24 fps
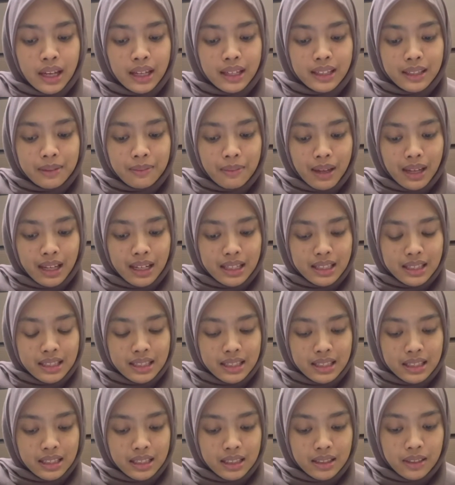the
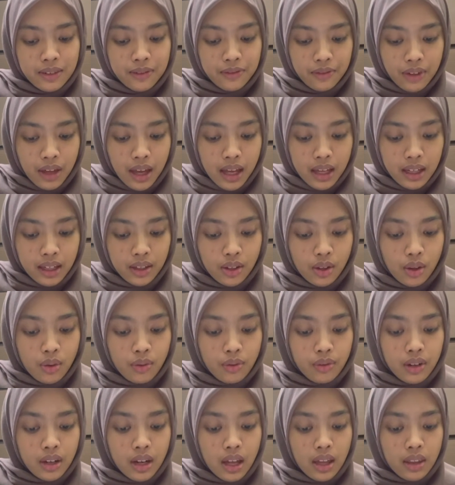medicinal effect of
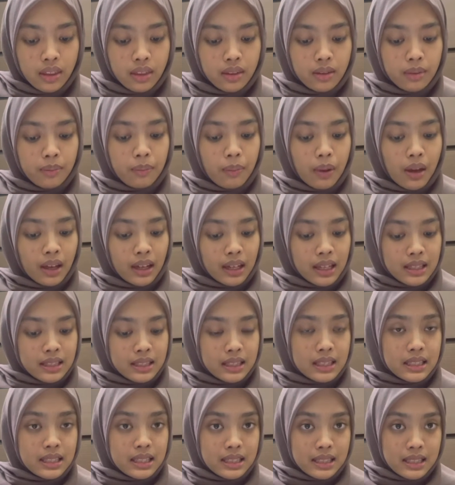another
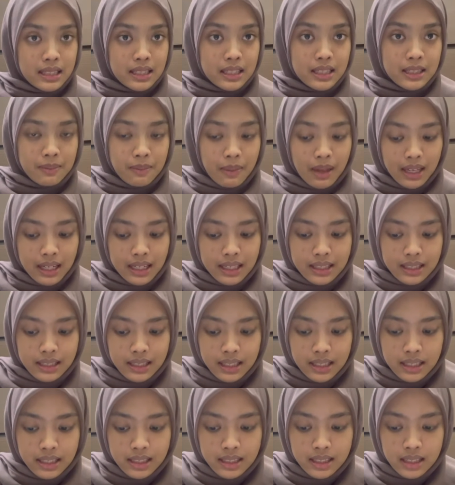Parkinson disease
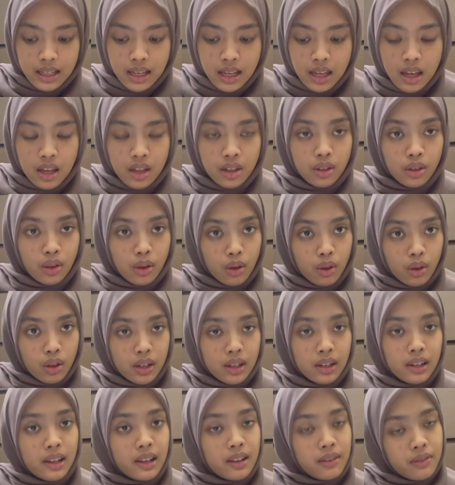medicine called
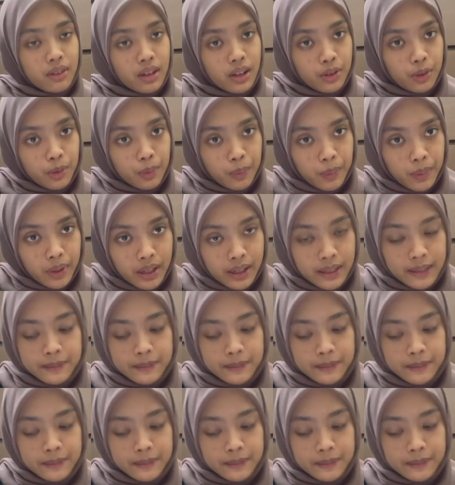levodopa.